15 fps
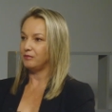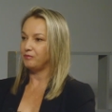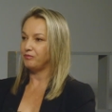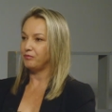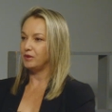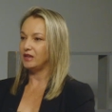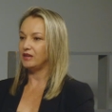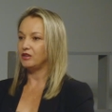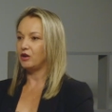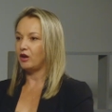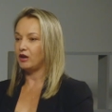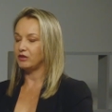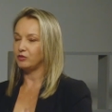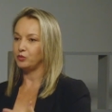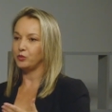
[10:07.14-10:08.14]
being
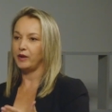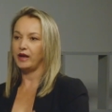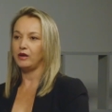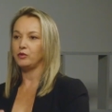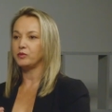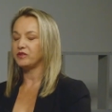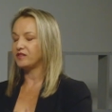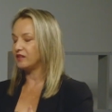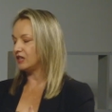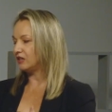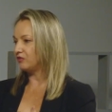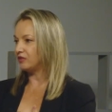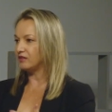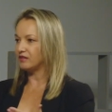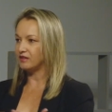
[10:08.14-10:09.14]
not well
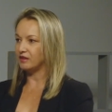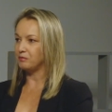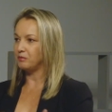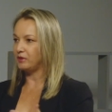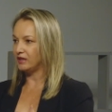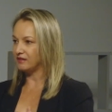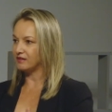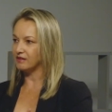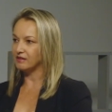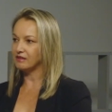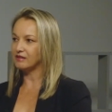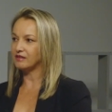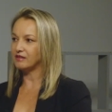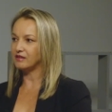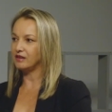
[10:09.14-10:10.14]
received in some
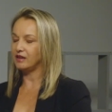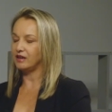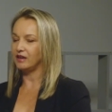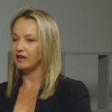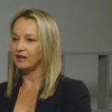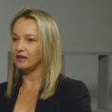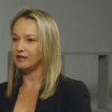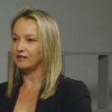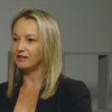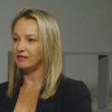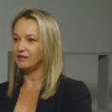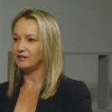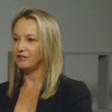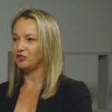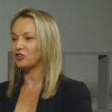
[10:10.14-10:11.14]
places, and
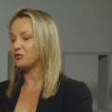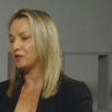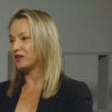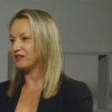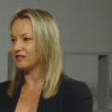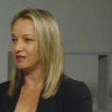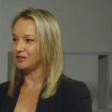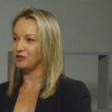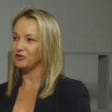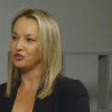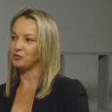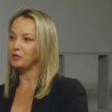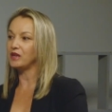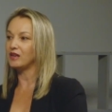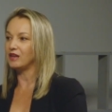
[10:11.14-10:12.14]
just because they don't
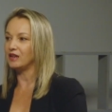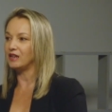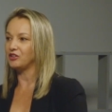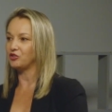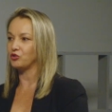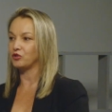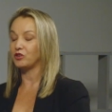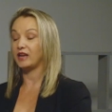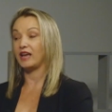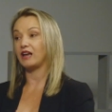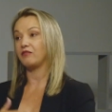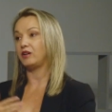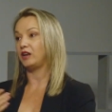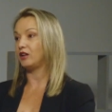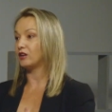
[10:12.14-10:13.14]
speak English or they
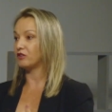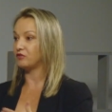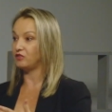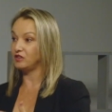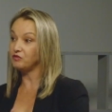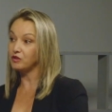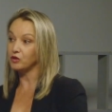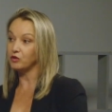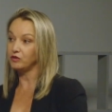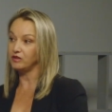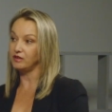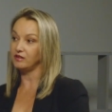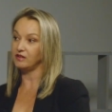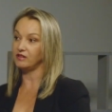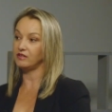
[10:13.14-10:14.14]
have a lot of
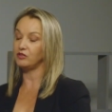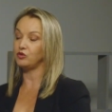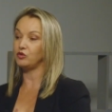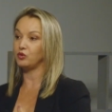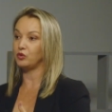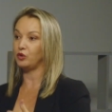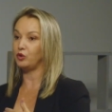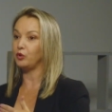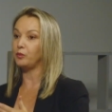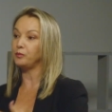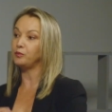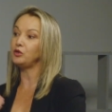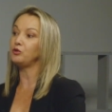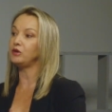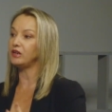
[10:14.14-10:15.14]
difficulties to
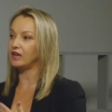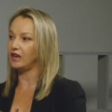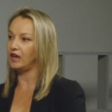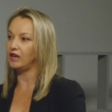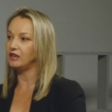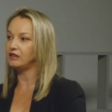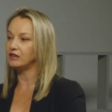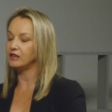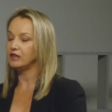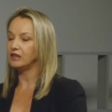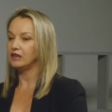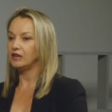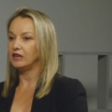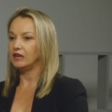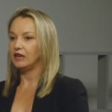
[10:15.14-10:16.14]
communicate.
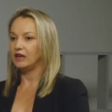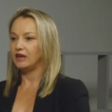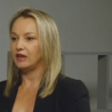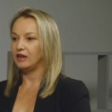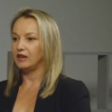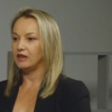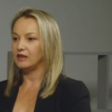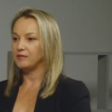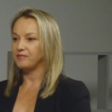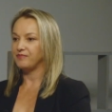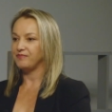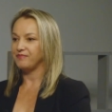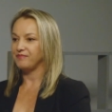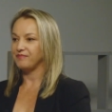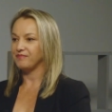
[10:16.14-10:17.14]

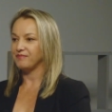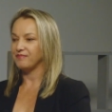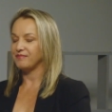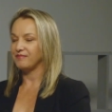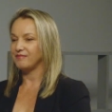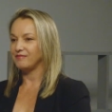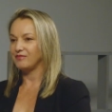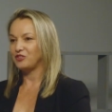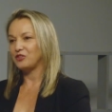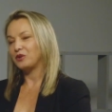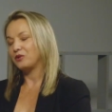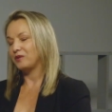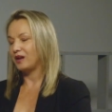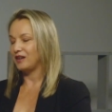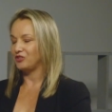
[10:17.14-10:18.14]

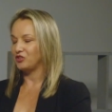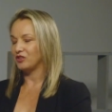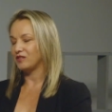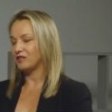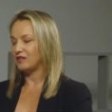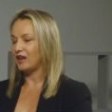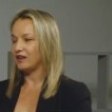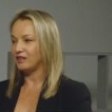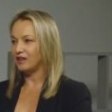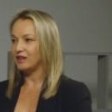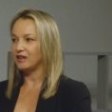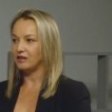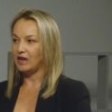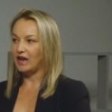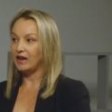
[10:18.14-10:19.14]
So I
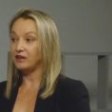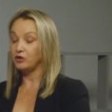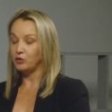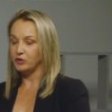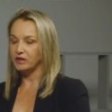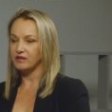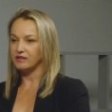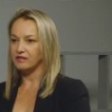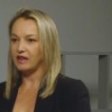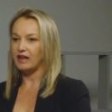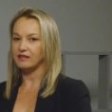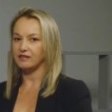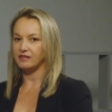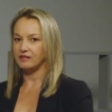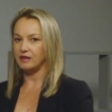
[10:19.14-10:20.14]
think I noticed
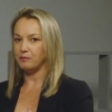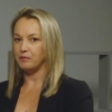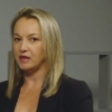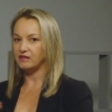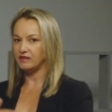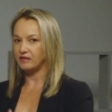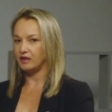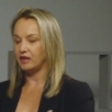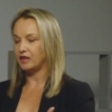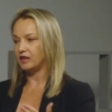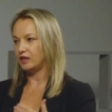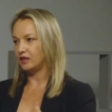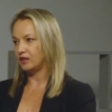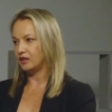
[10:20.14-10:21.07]
that's the missing